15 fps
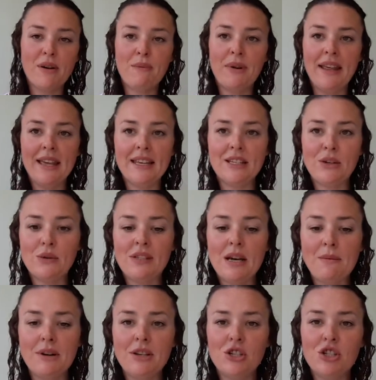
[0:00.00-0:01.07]
on playing until
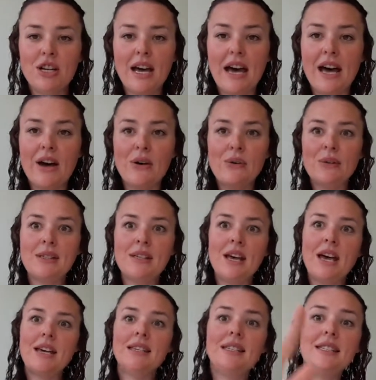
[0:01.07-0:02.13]
someone shouts,
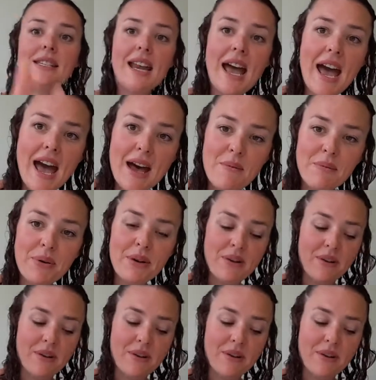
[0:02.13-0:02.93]
snap!